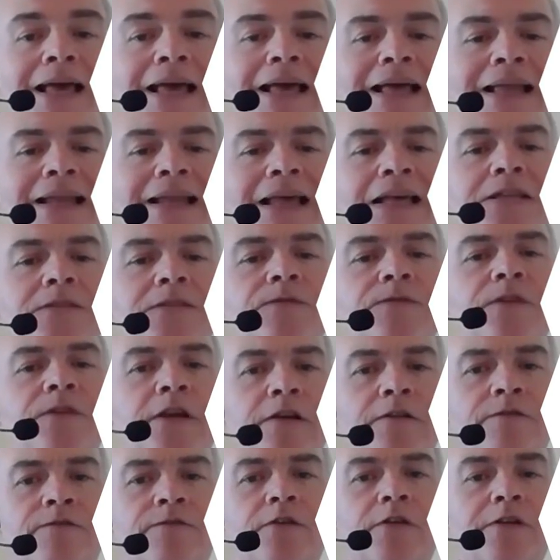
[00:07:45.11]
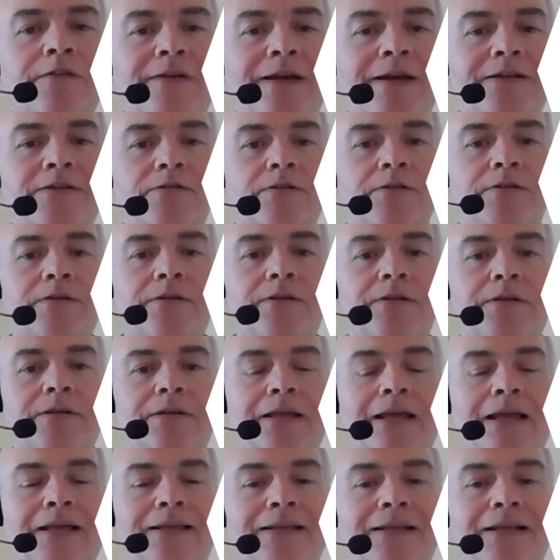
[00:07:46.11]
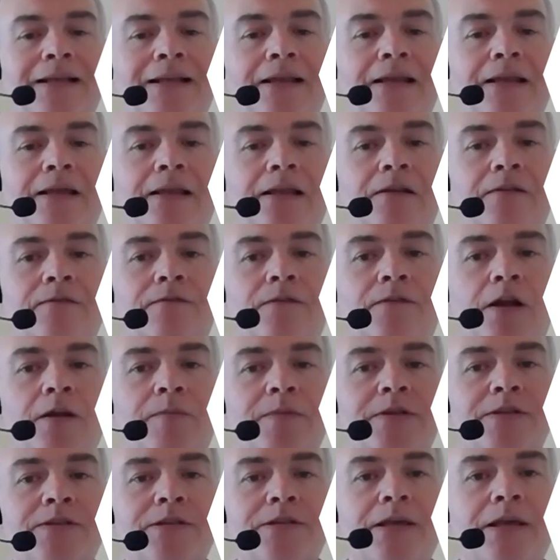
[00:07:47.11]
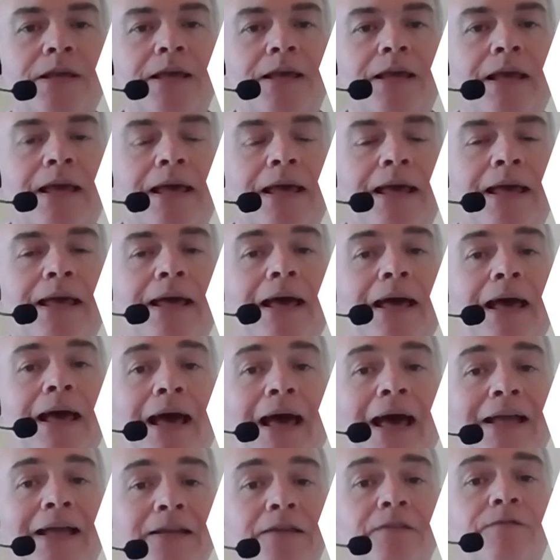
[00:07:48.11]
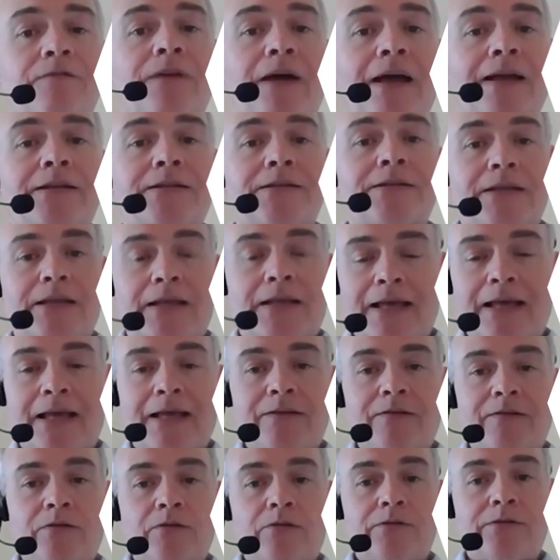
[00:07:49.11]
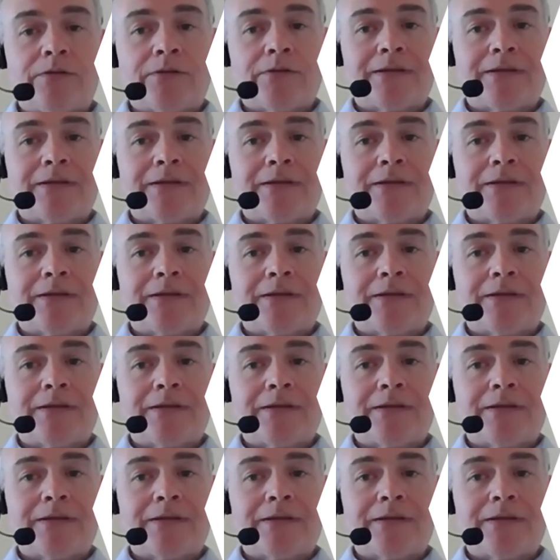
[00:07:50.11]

uh, less fearful of entering uh, the clinical environment, uh, and in fact, uh, th